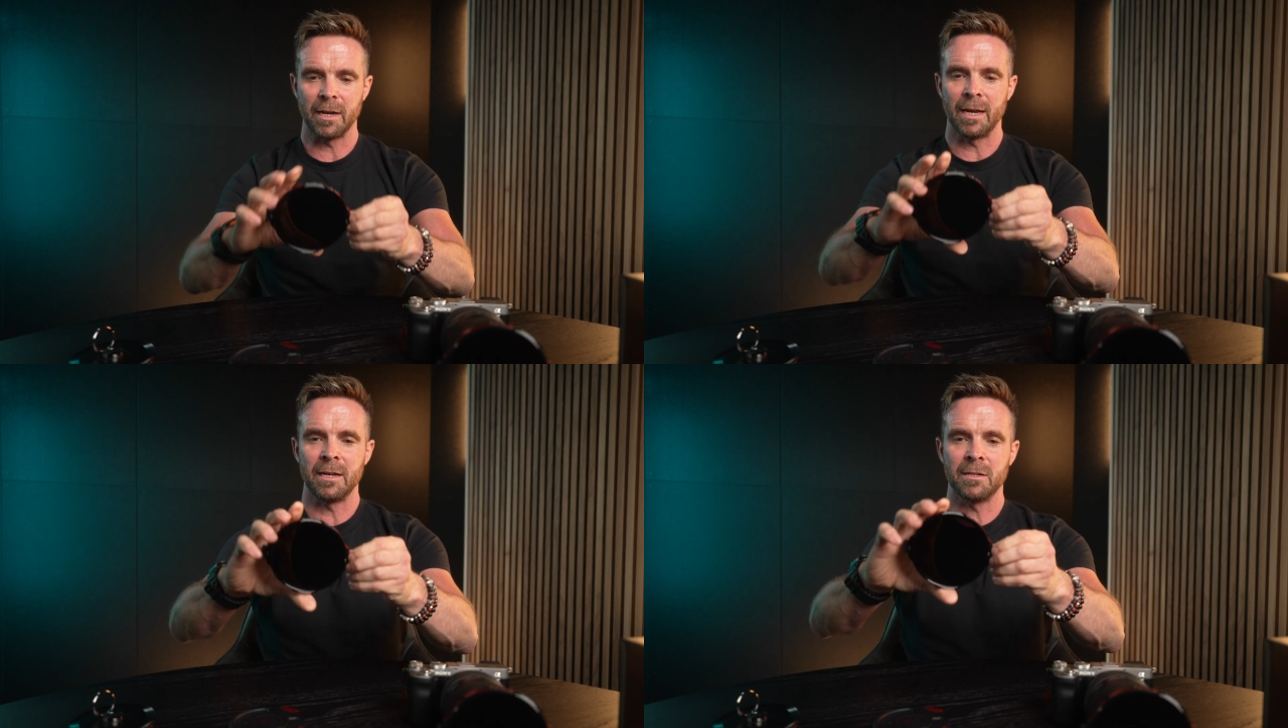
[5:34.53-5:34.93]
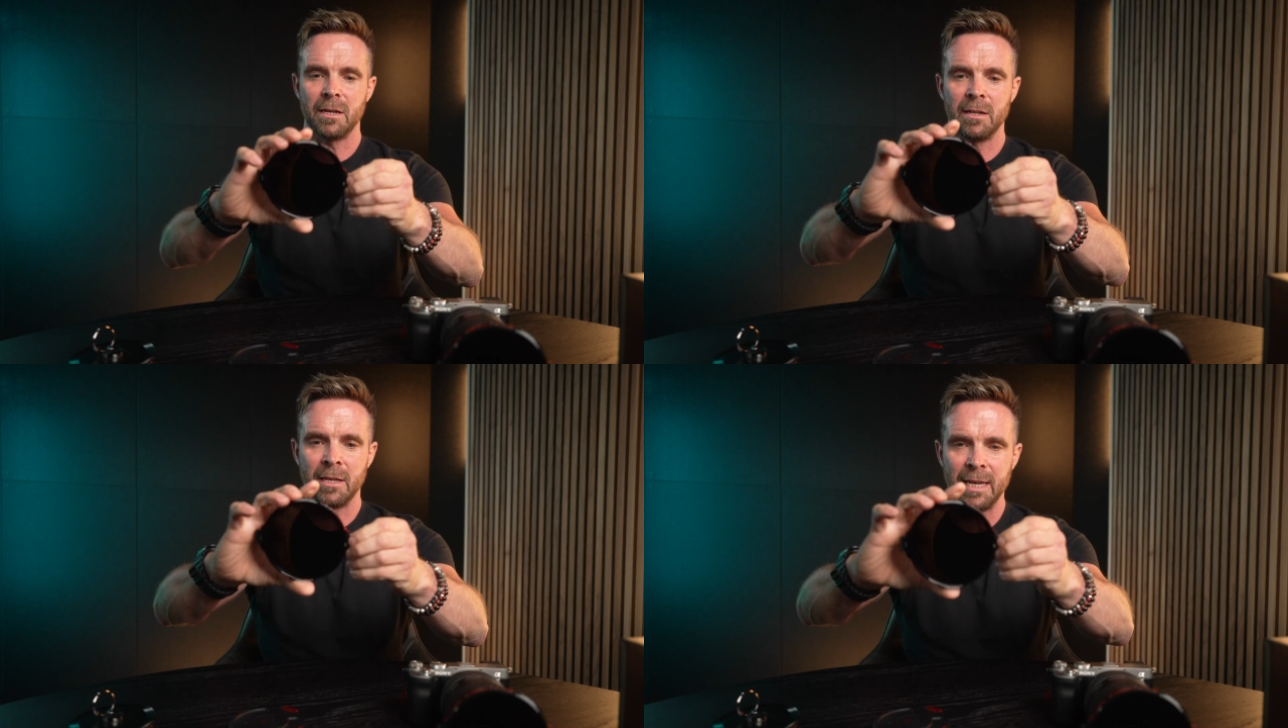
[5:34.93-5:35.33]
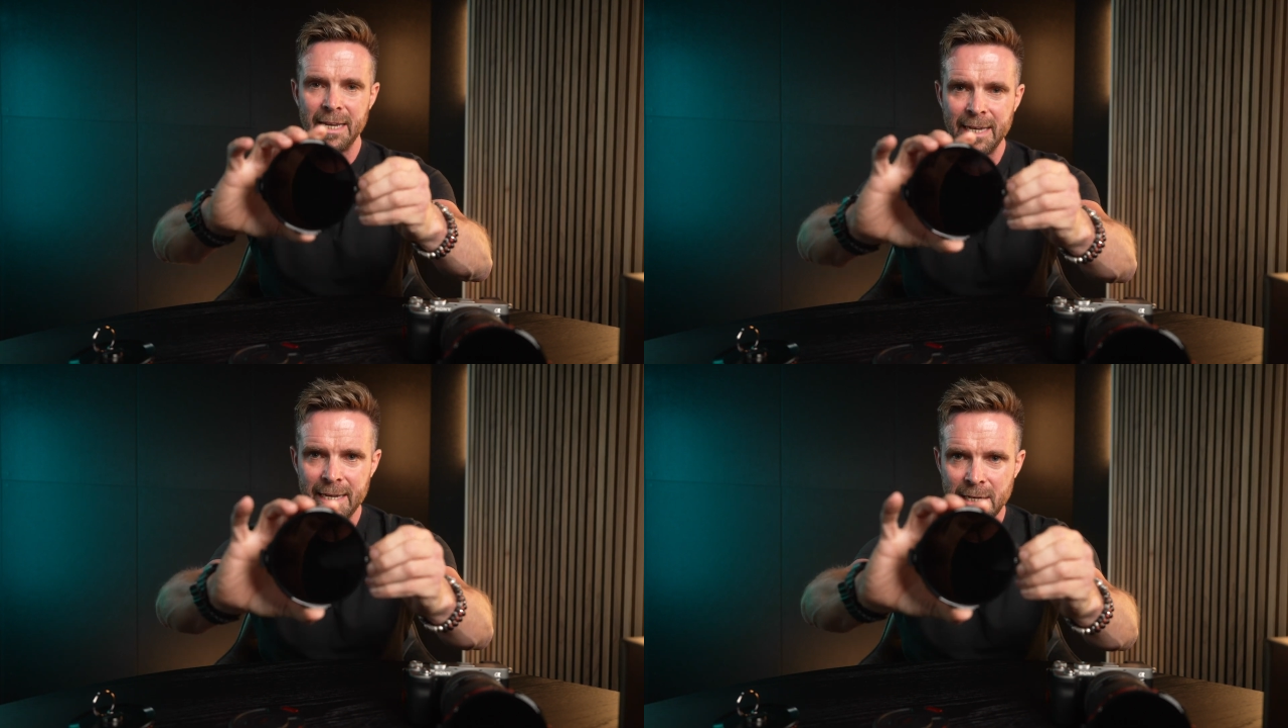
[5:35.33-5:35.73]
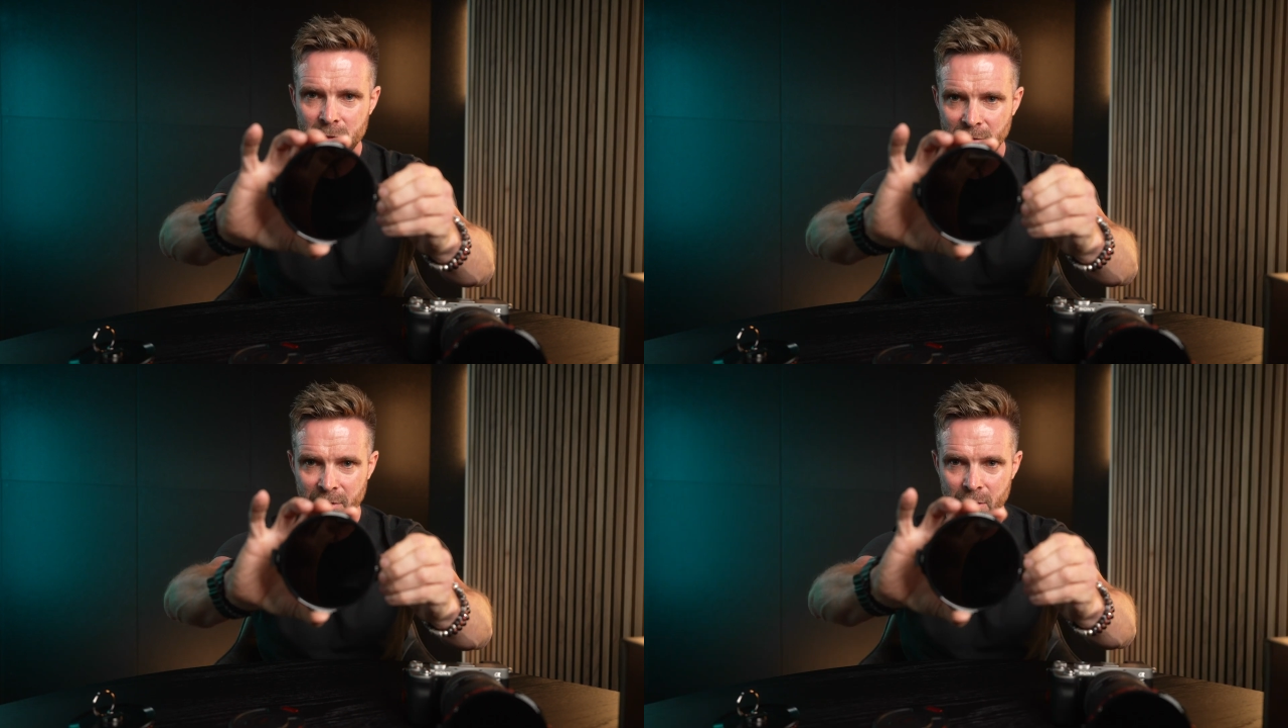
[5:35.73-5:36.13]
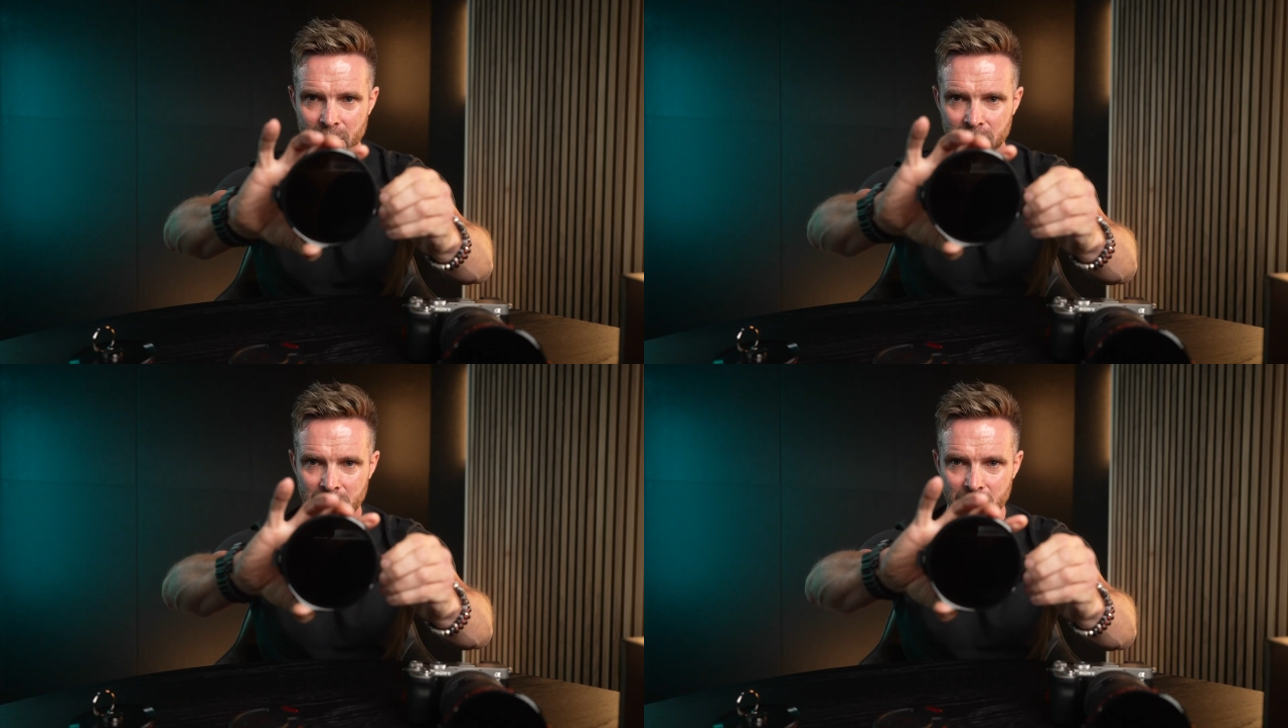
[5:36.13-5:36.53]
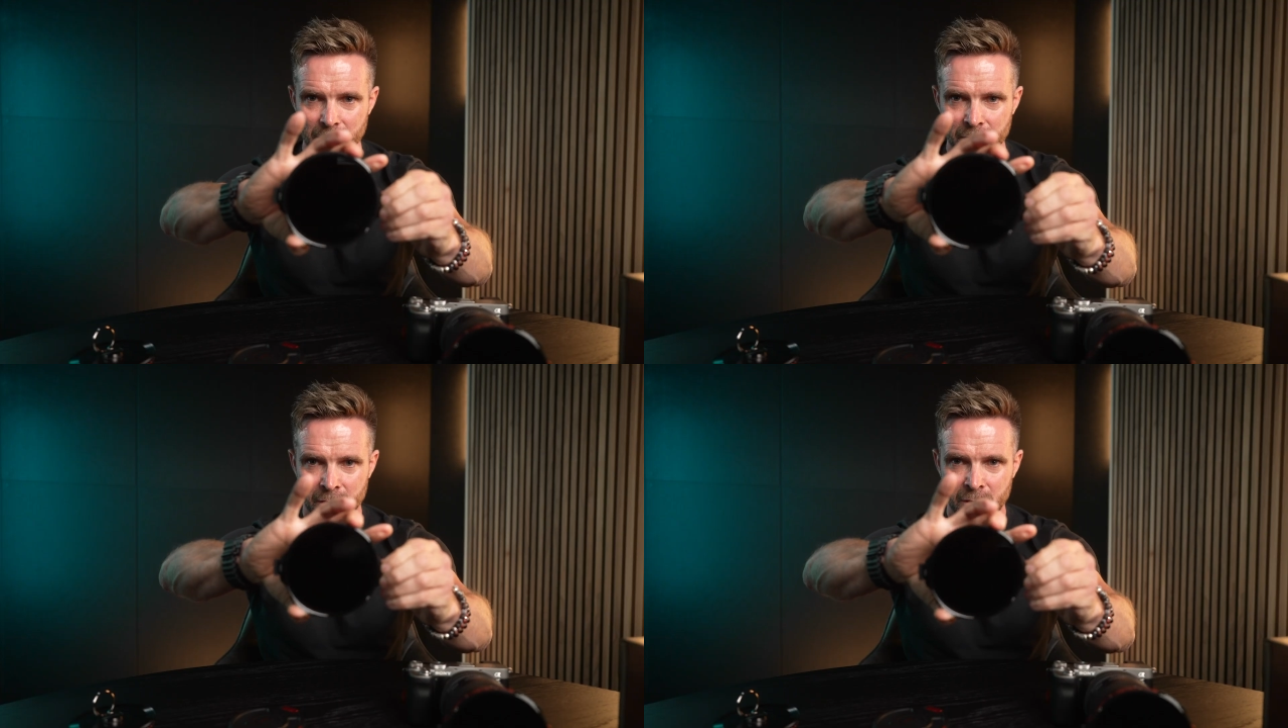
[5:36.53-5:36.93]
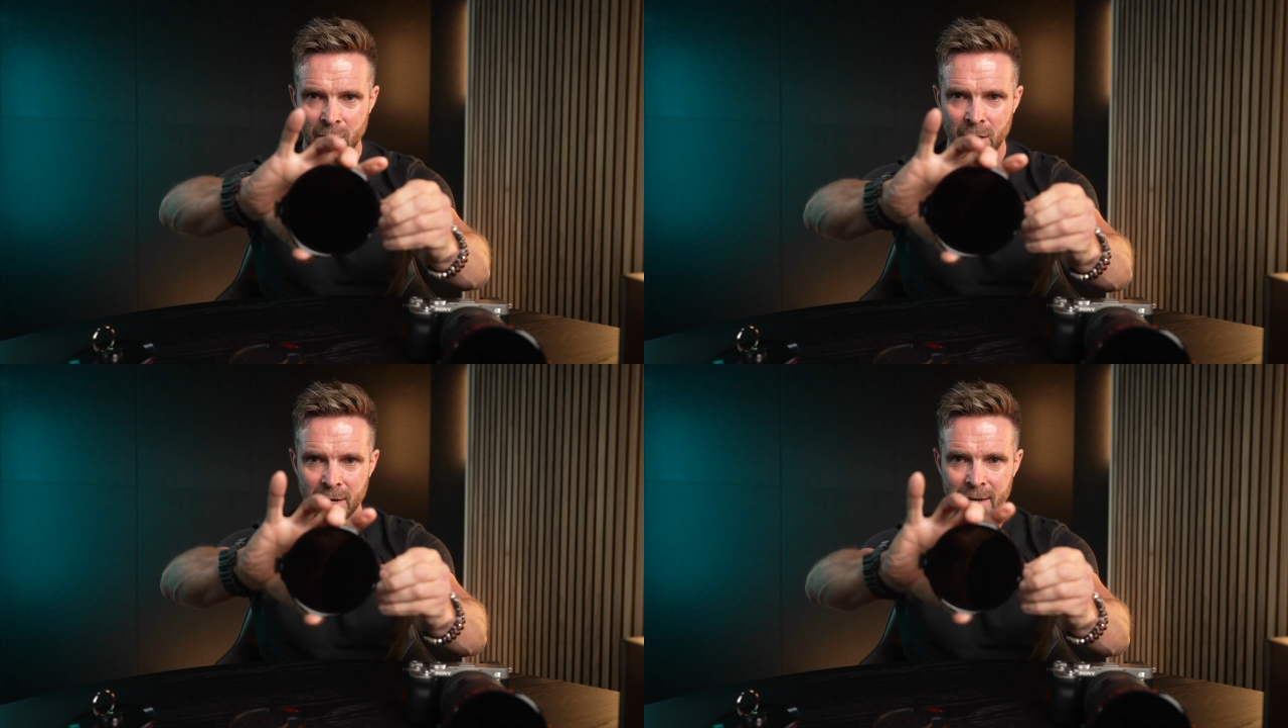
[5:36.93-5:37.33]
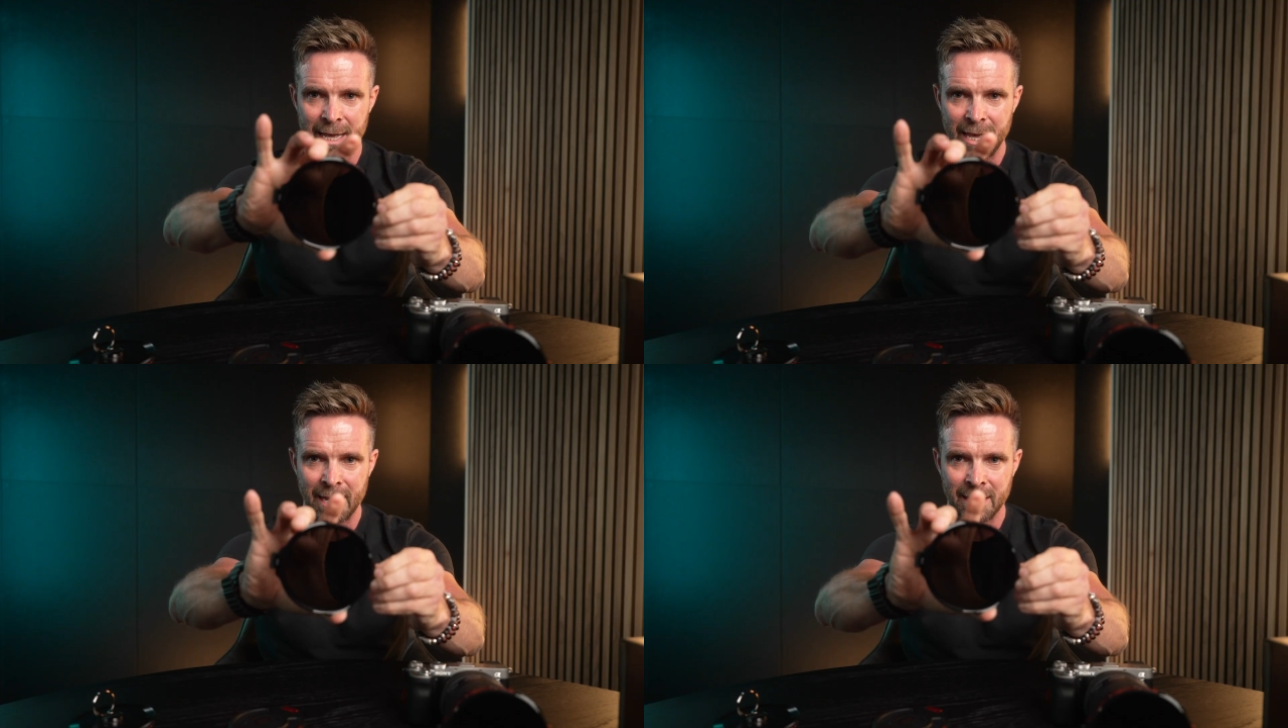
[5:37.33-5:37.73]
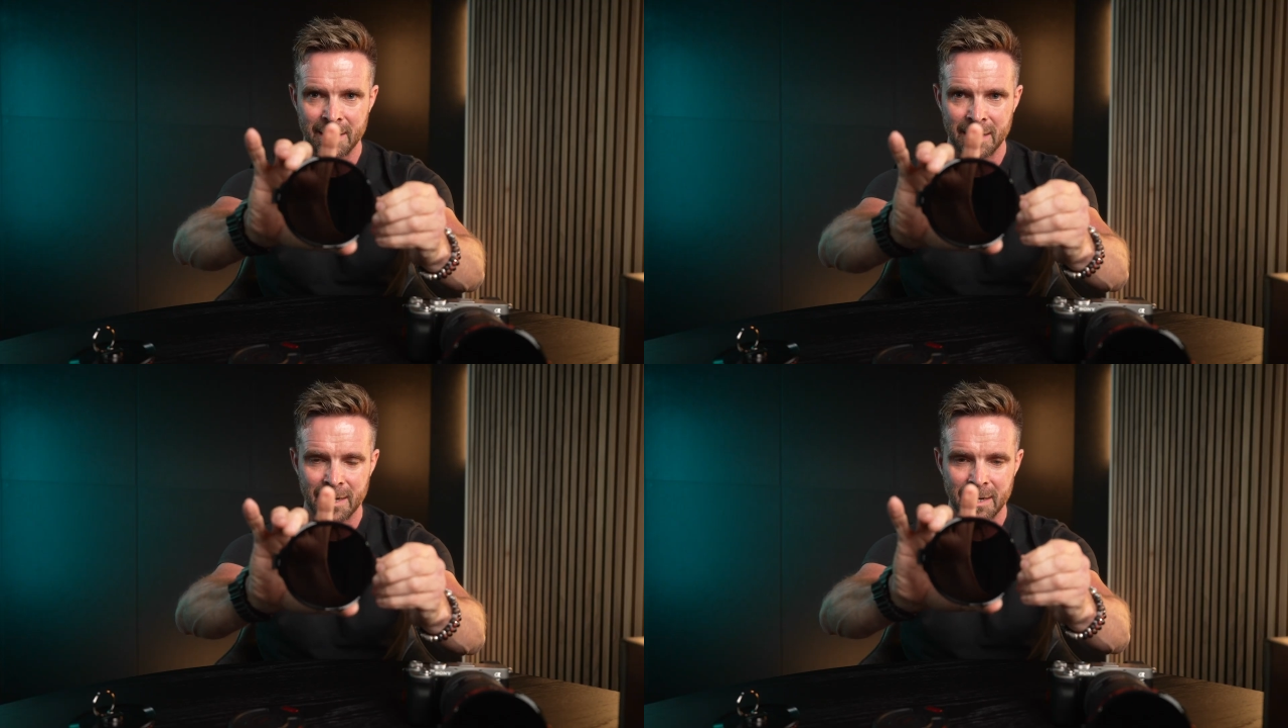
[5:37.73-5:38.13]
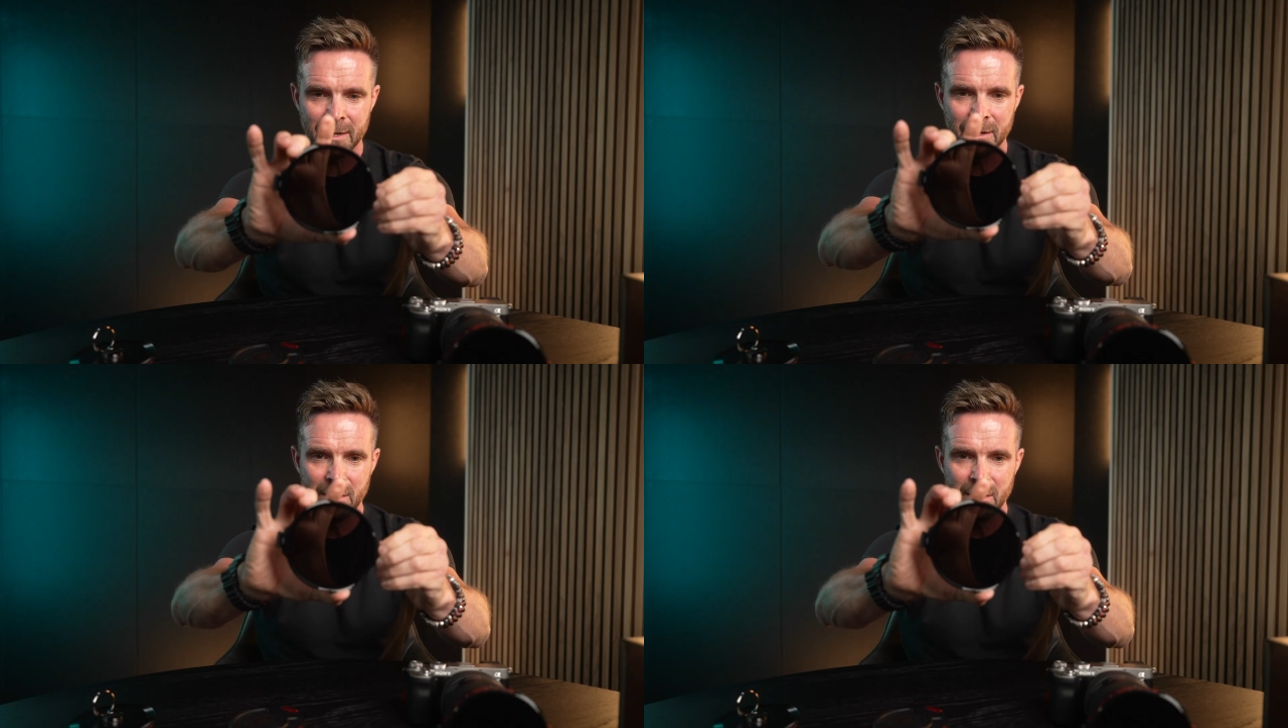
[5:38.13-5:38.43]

And the ease of use to turn in that ND